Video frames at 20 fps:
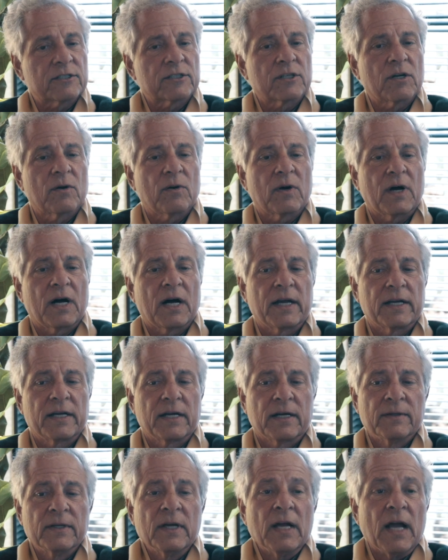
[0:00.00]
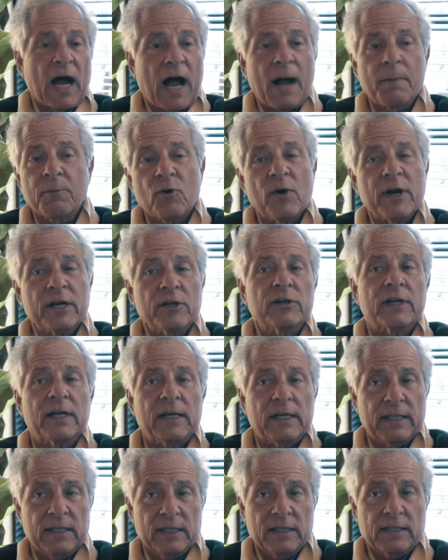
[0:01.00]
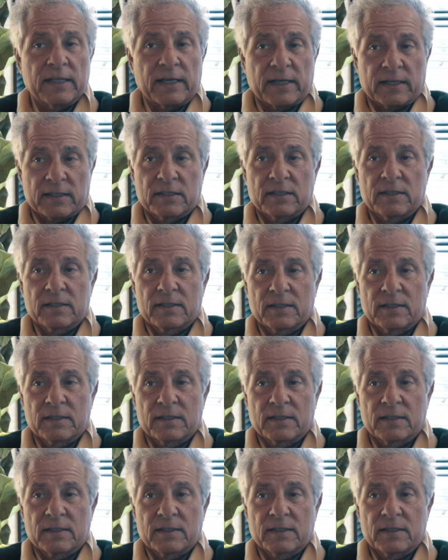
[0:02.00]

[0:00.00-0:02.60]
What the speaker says: And so I'm quite good at little things.